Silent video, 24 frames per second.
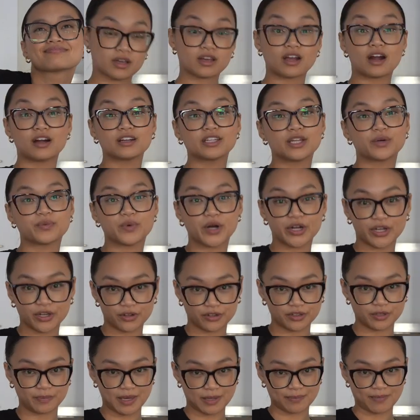Currently working
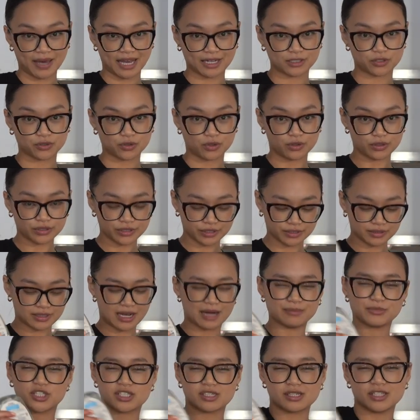on the Big Mac sauce.
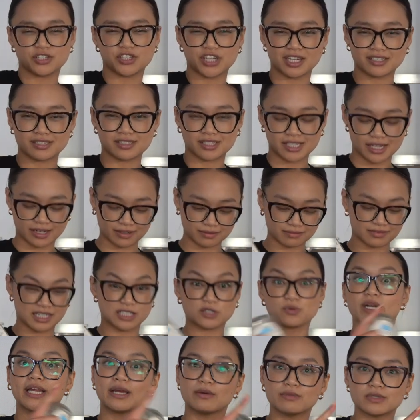I'm just adjusting.
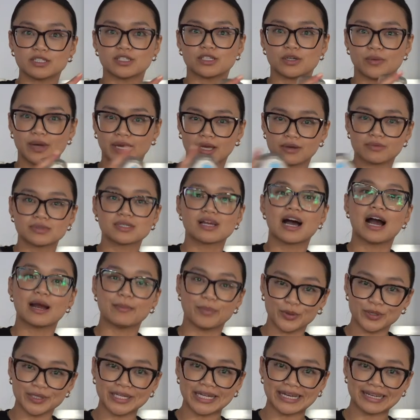That's what he was doing. He was
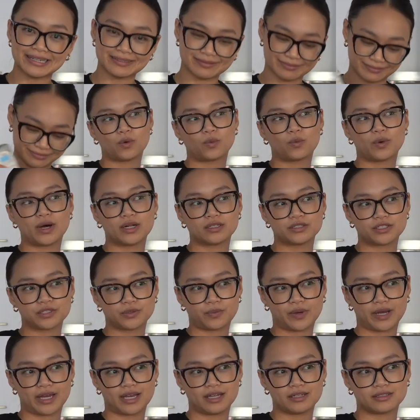eyeballing.
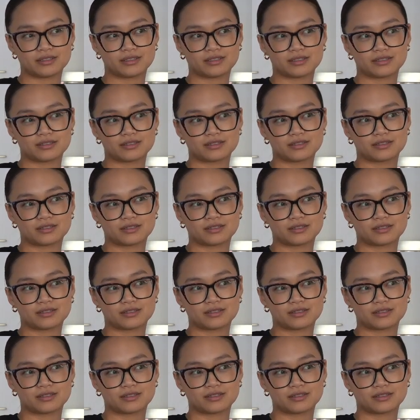Welterweight.